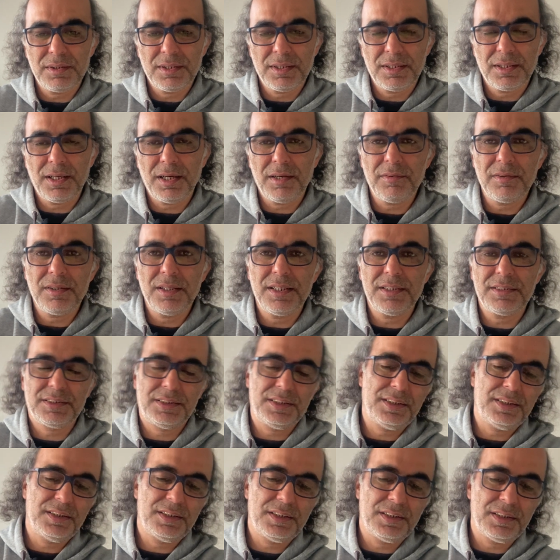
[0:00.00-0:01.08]
And now let's see
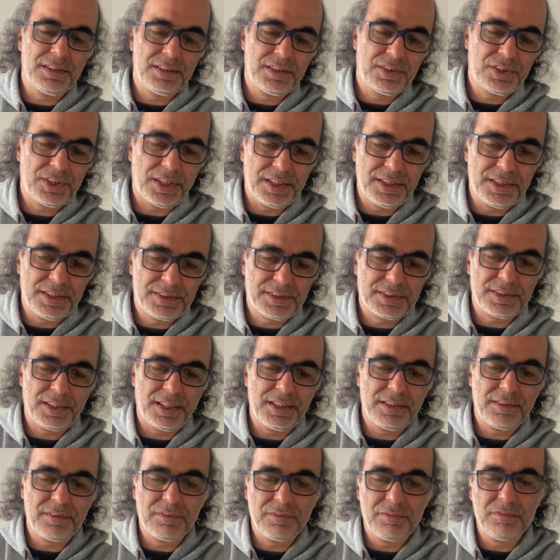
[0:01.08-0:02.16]
the Chinese
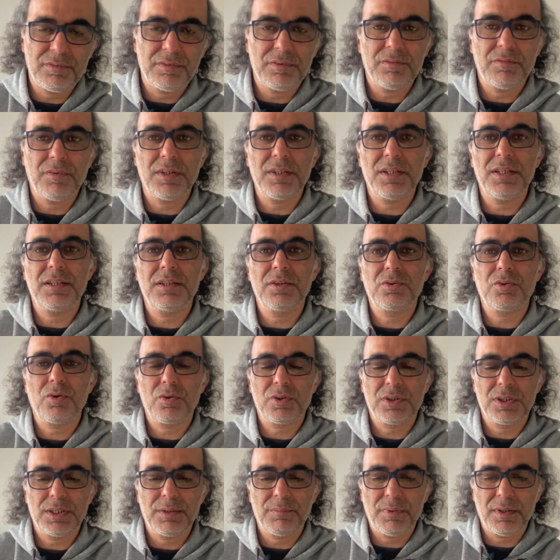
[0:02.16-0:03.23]
side. What are they
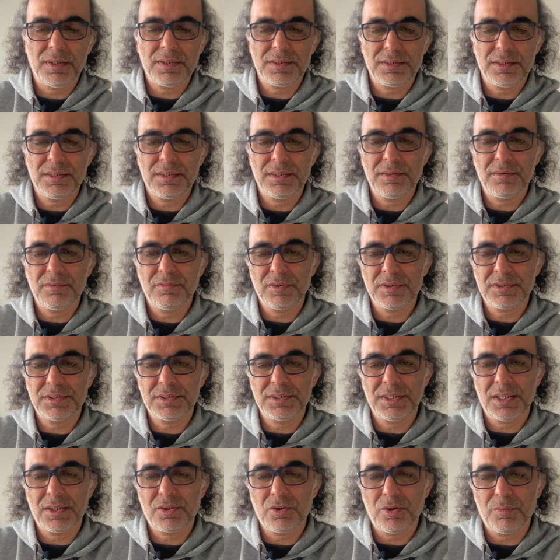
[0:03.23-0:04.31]
talking about and what's
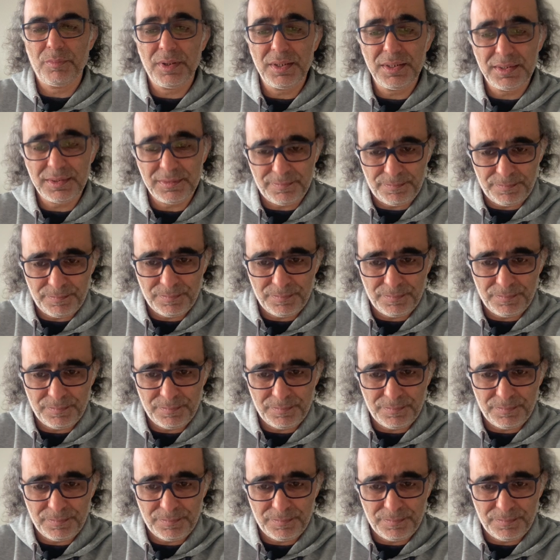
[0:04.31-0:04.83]
their comment?